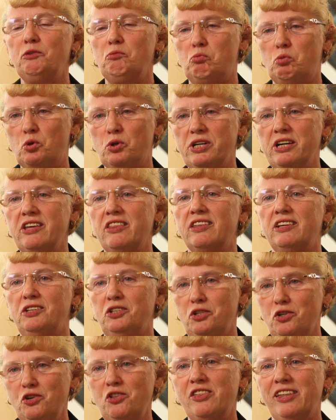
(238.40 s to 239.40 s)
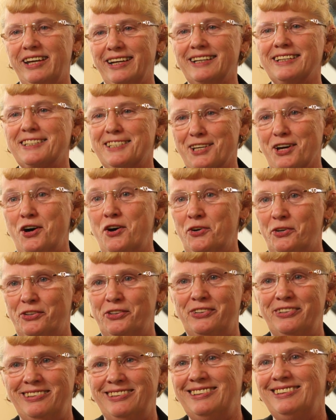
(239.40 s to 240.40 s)
breathe and do things, so
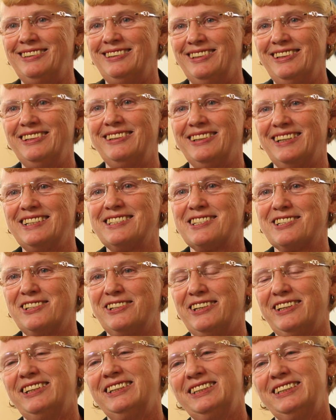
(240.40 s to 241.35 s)
that's good.